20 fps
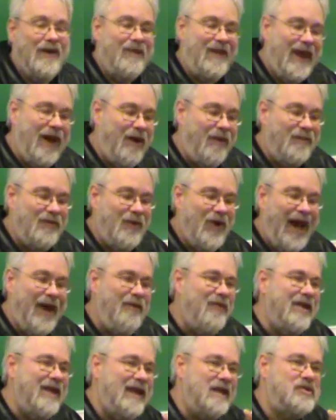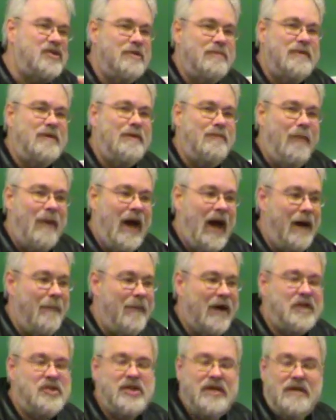Now, I don't want to get too
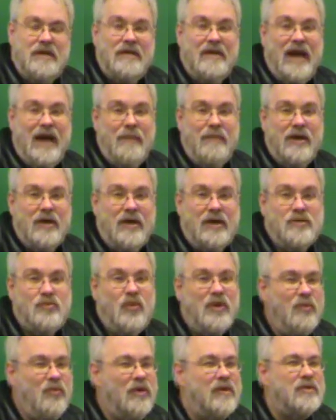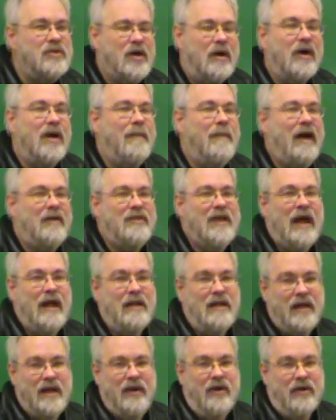much into that because we will talk about
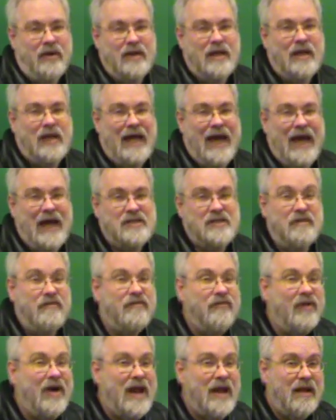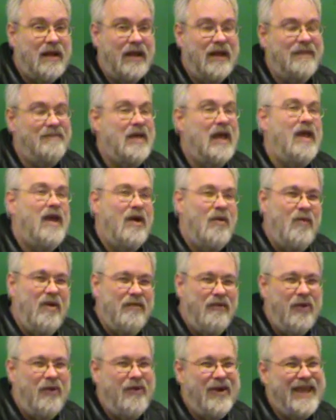that later in class, and frankly,
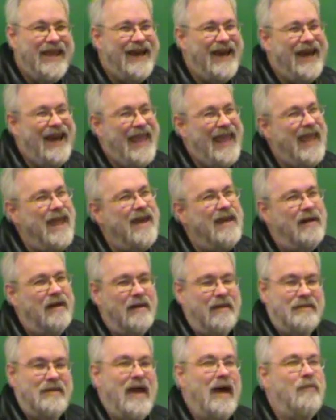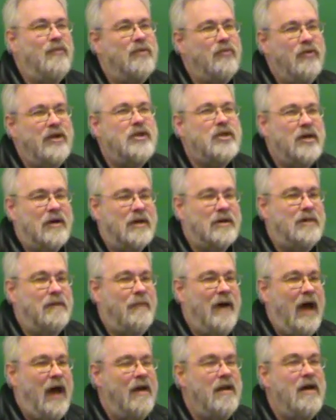we've already kind of hinted at that when we talked
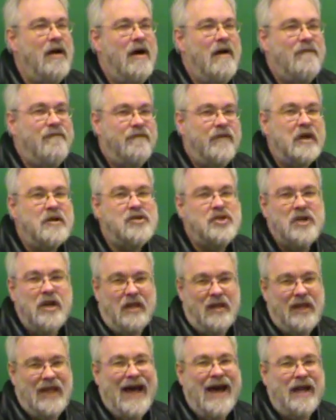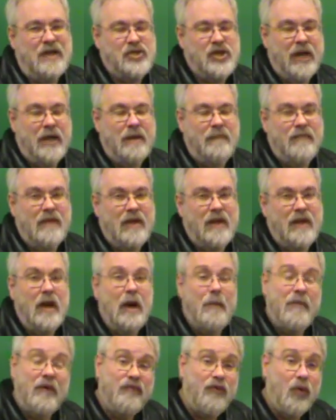about functional logic.
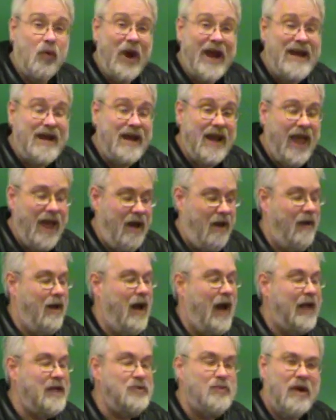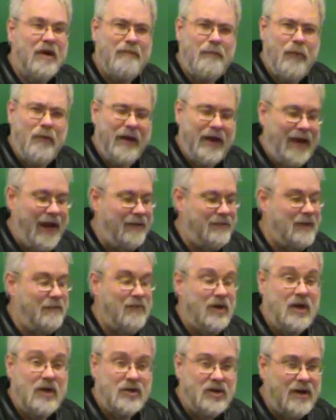But for right now, I just want to point out
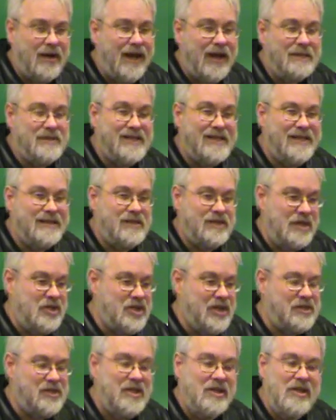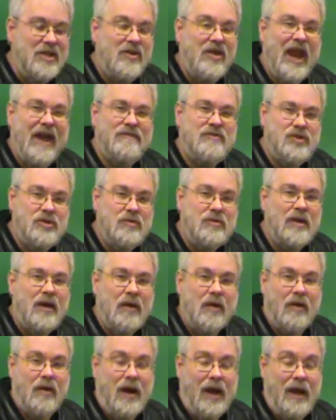that Durkheim suggested that you could have too
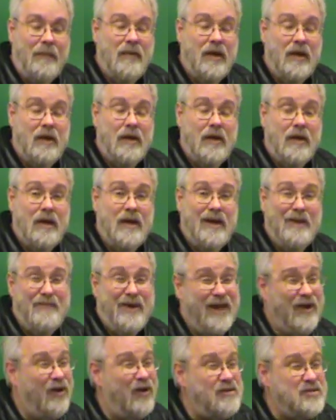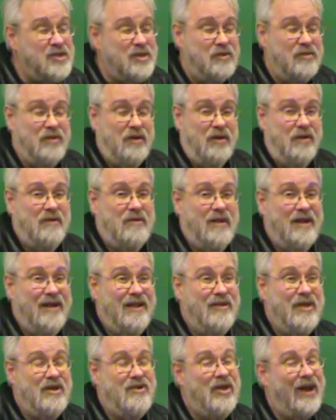little crime, but he also knew
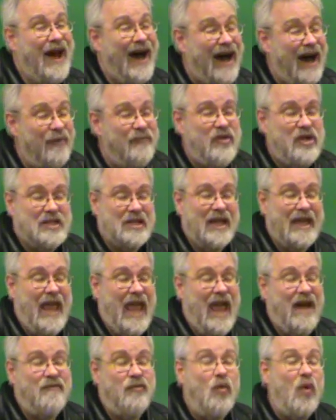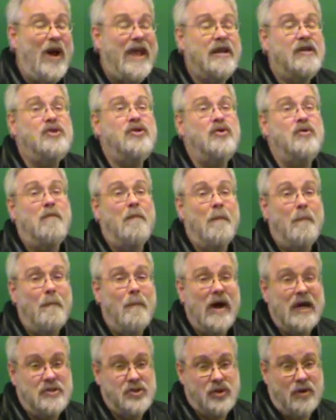that you could obviously have way too
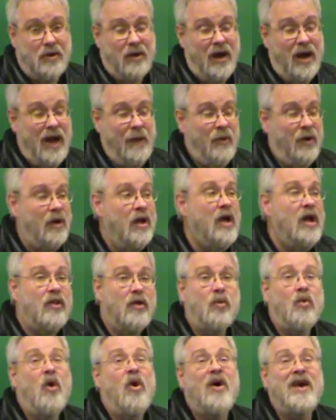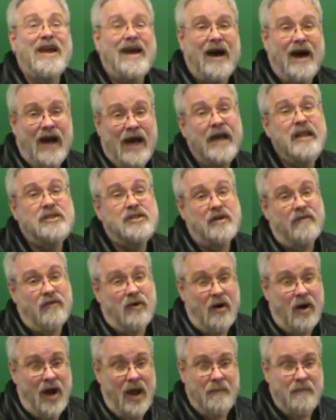much crime or the wrong kinds of
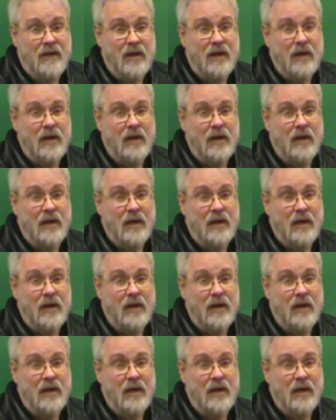crime.